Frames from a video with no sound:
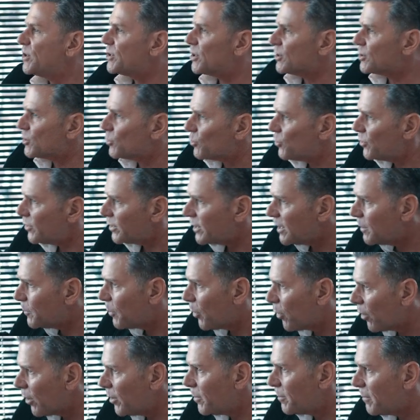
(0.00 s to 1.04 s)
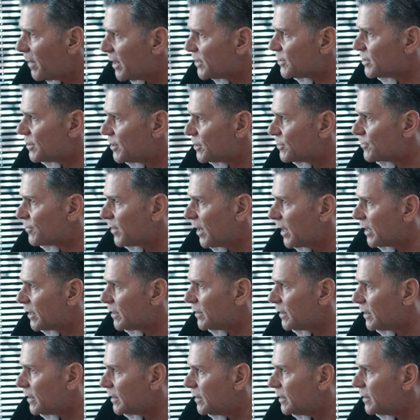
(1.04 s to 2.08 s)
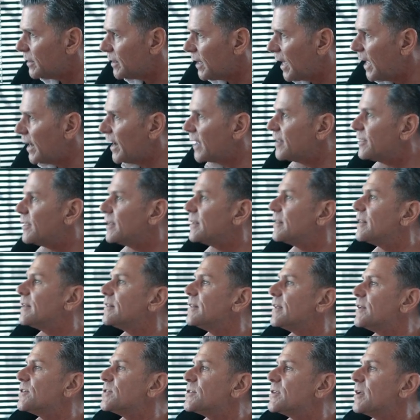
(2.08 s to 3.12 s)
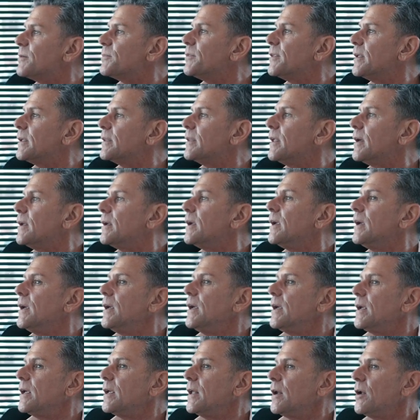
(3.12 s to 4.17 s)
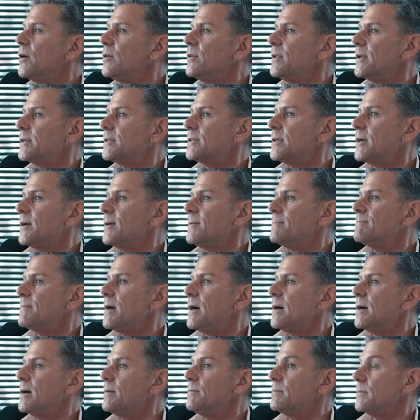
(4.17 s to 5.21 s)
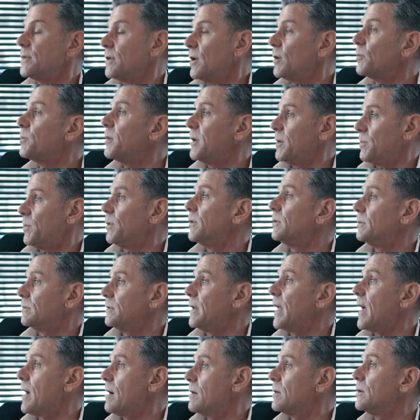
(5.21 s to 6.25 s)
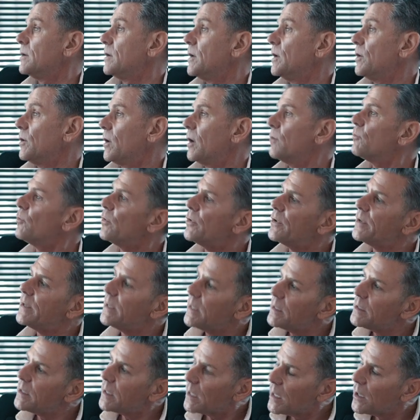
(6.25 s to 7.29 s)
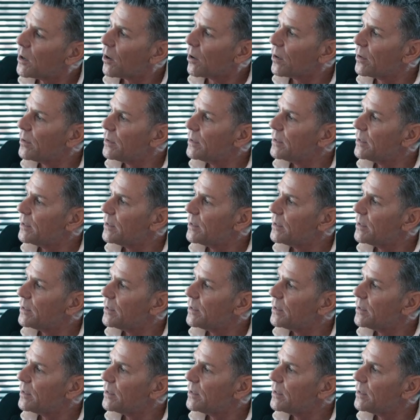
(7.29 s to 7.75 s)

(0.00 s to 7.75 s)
Which is a really important message, frankly. And I think that that's something that, young people now really need to hear.